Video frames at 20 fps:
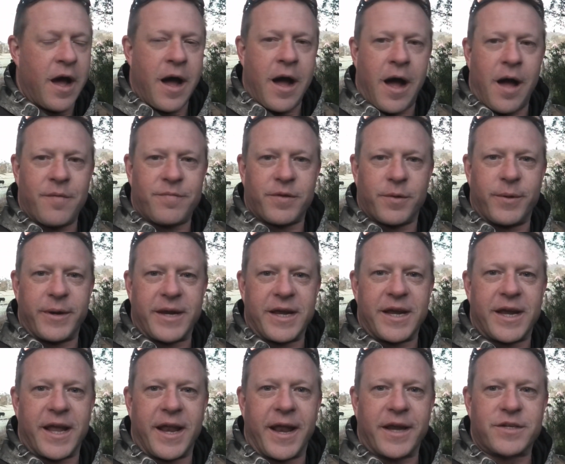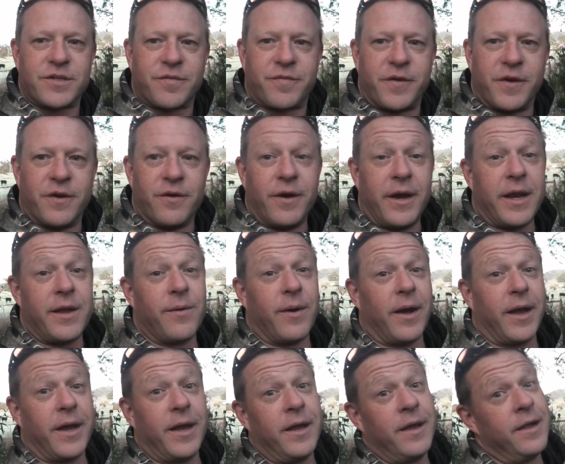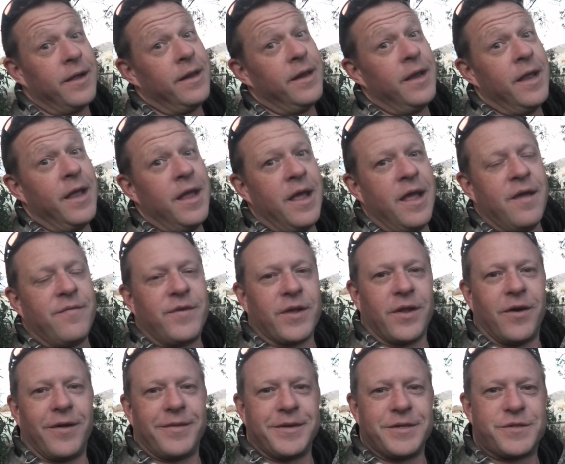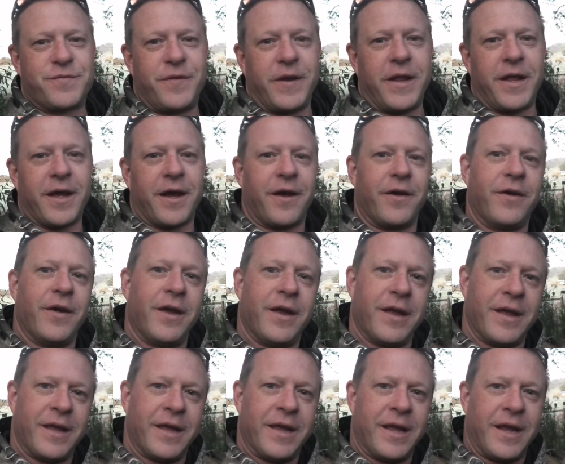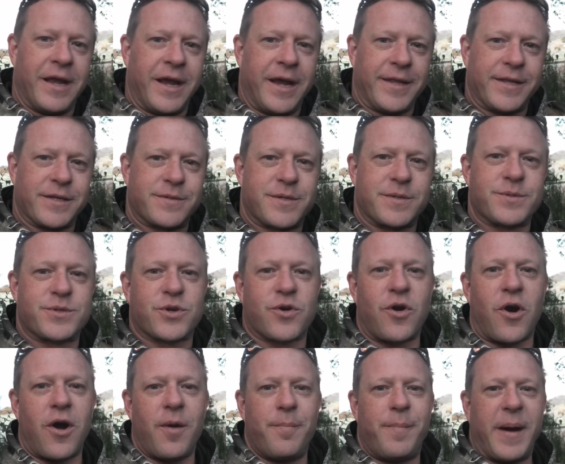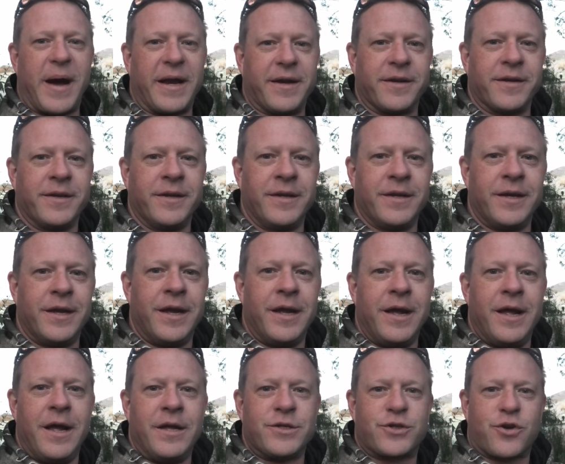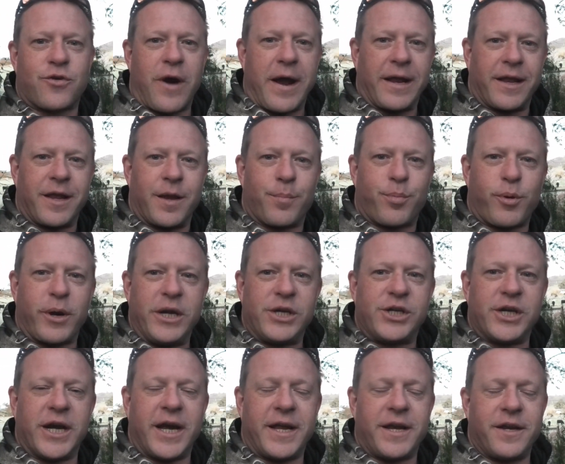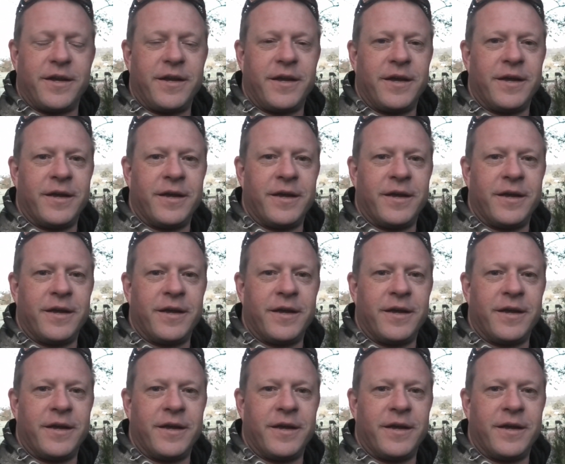hopefully we can connect a few. Anyway, if you like this video, hit the subscribe button, it's greatly appreciated.